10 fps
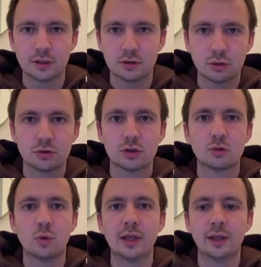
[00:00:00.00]
It's not just
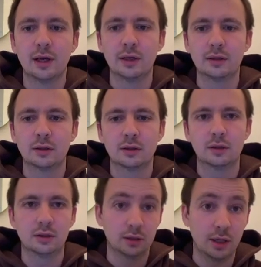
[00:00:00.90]
one line
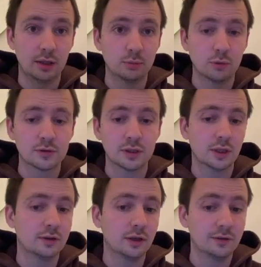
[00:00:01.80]
in 8 moves, and
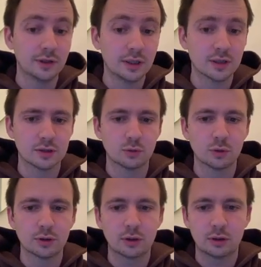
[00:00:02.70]
then if it doesn't
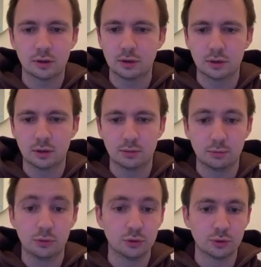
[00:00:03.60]
work,
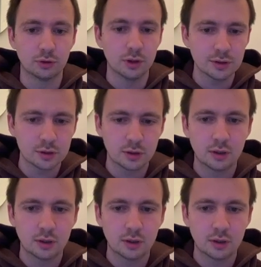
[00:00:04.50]
you're lost.